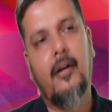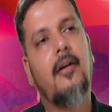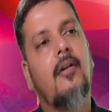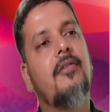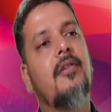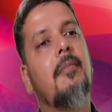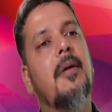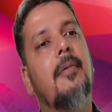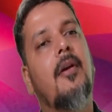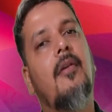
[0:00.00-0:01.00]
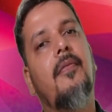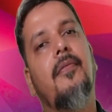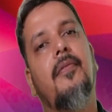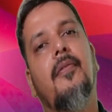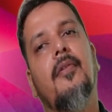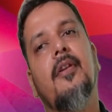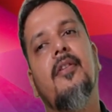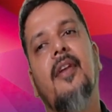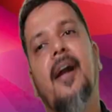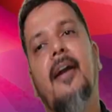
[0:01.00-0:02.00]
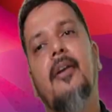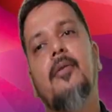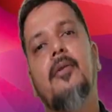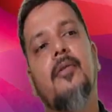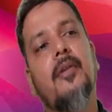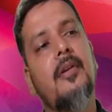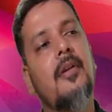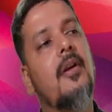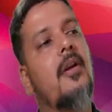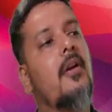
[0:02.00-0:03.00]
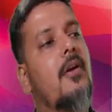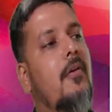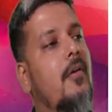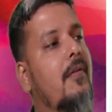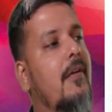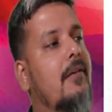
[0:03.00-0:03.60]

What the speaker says: question paper of Jan 2025.